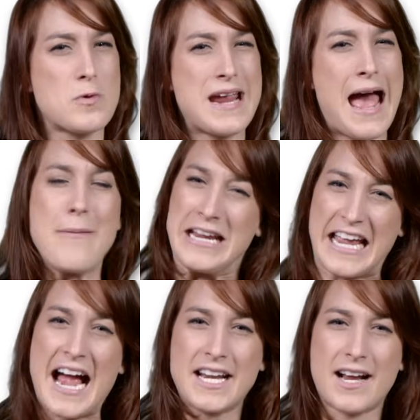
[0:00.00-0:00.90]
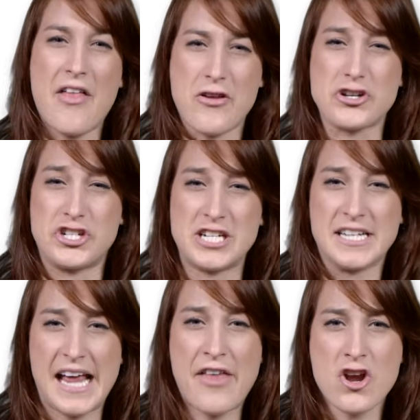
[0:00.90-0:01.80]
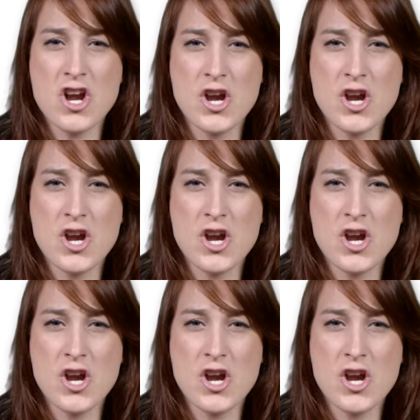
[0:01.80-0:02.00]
rehab and kinda got their shit together.